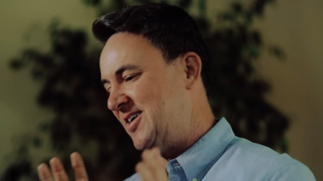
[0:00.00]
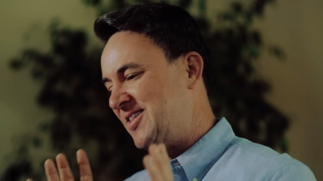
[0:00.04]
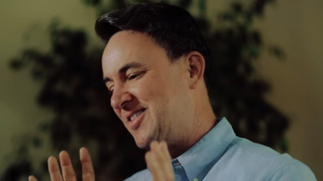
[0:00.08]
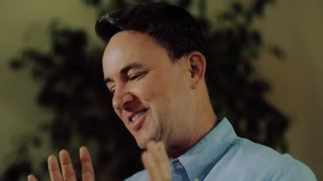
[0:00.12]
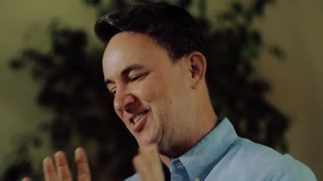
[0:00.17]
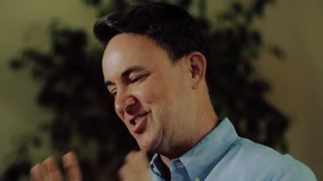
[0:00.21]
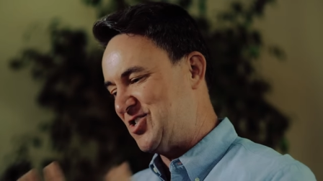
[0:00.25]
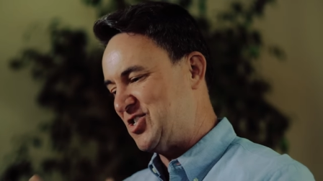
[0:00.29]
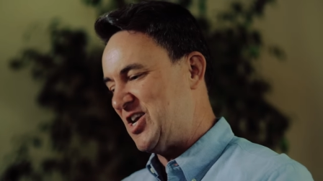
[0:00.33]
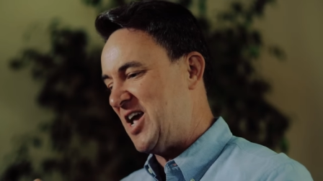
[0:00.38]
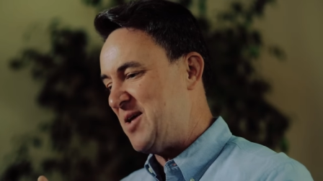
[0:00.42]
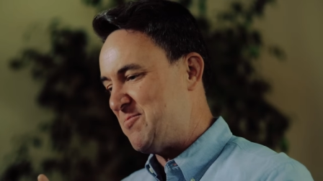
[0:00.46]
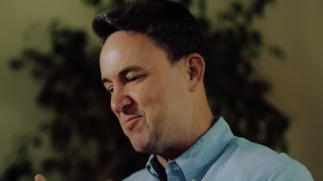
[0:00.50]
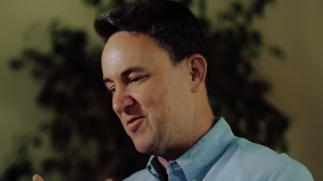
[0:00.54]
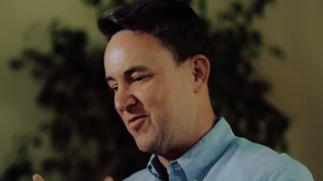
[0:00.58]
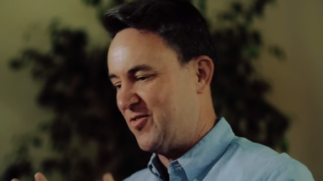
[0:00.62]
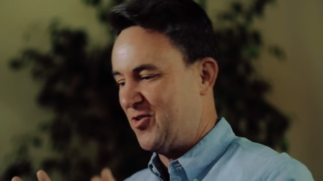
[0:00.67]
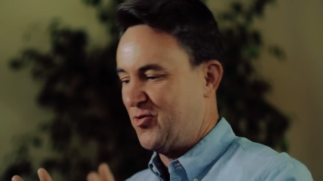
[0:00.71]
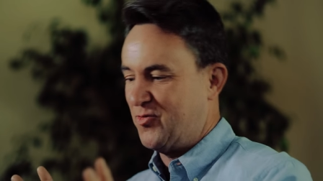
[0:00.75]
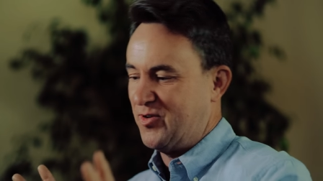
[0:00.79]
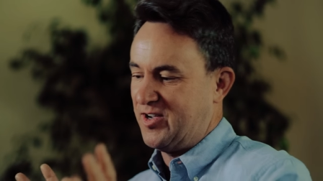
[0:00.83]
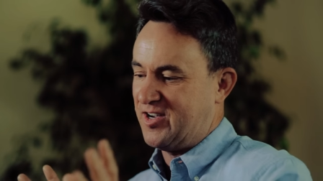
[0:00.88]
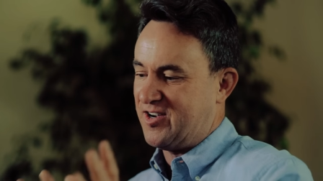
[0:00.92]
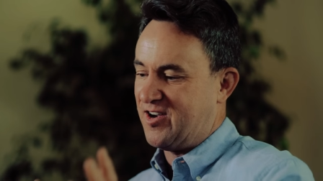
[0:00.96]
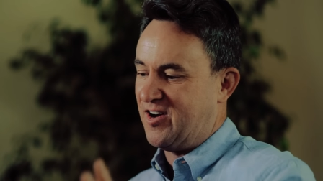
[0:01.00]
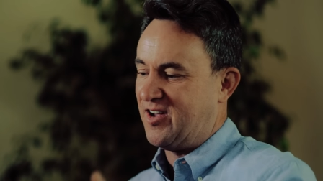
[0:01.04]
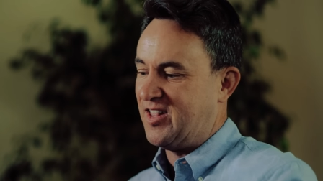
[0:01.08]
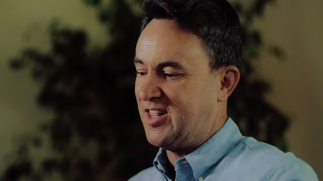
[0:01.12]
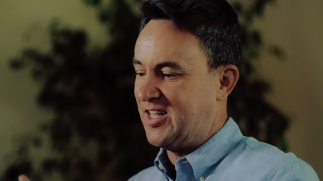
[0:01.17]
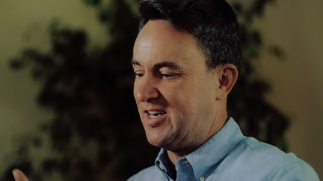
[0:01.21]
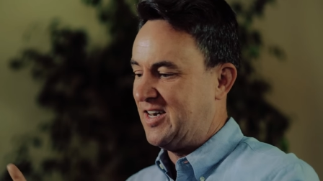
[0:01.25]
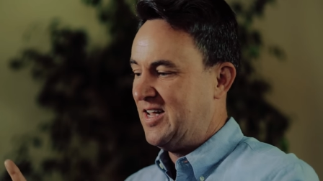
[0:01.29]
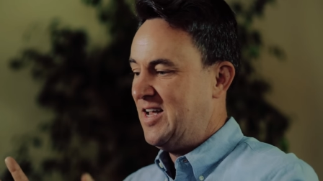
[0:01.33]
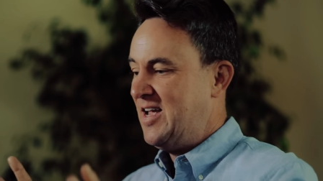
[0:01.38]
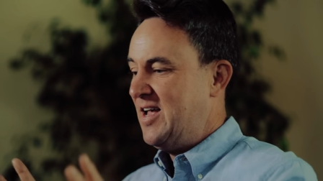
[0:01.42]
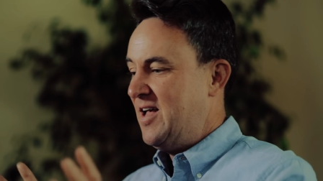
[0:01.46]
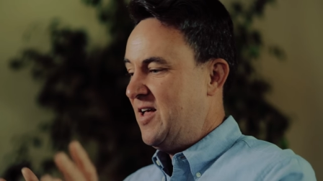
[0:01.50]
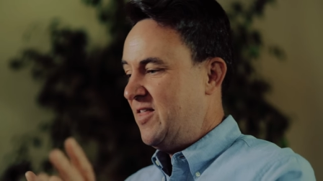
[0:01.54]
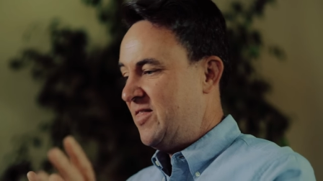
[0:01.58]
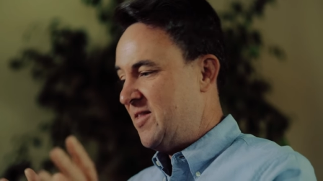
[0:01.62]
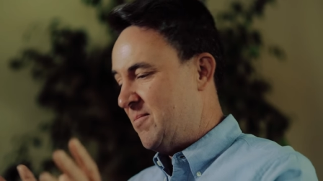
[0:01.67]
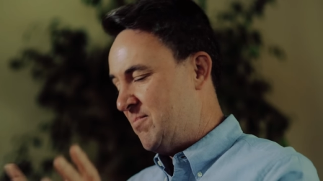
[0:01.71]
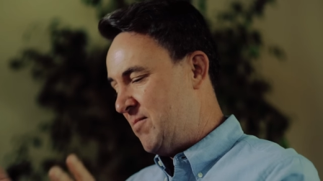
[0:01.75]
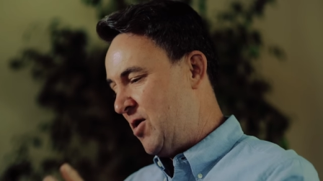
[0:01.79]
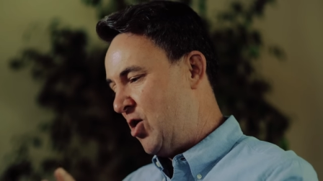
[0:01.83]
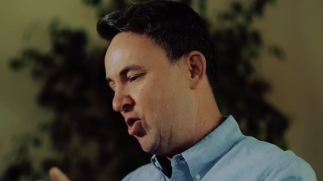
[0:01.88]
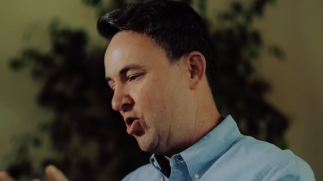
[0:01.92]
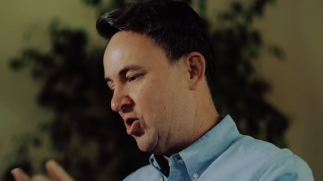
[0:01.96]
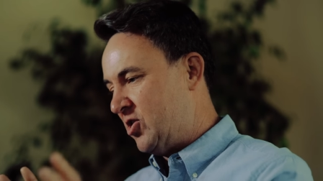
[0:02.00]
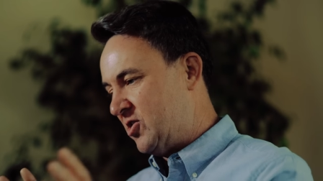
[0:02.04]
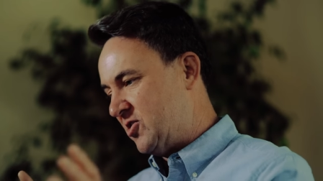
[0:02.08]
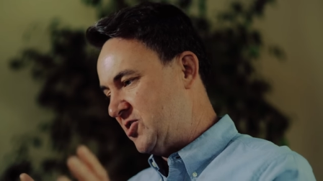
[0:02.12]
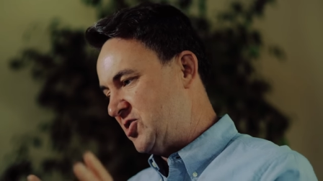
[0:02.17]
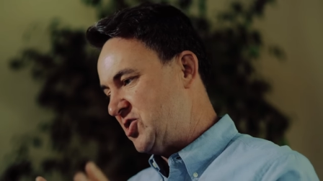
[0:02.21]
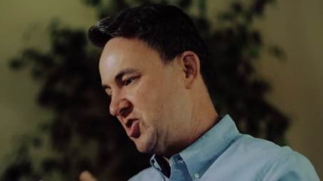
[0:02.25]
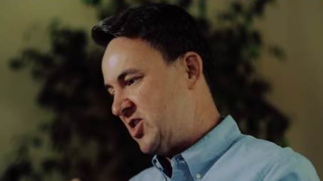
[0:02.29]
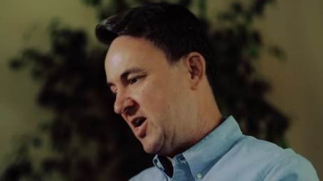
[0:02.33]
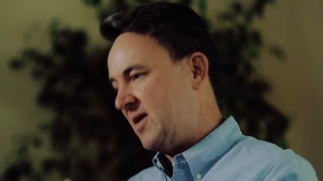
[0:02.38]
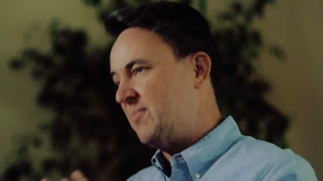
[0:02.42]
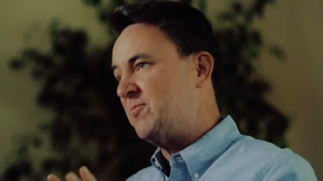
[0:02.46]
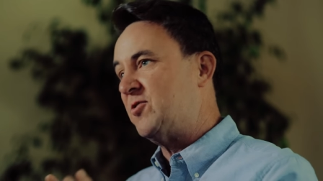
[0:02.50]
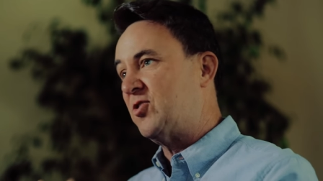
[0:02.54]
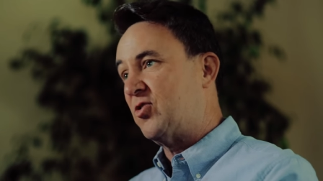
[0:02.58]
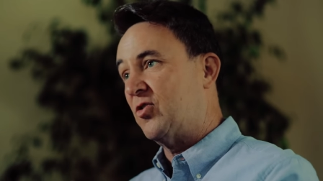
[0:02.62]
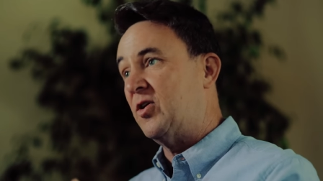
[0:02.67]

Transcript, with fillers: it, the shape of it, we call it the molar-shaped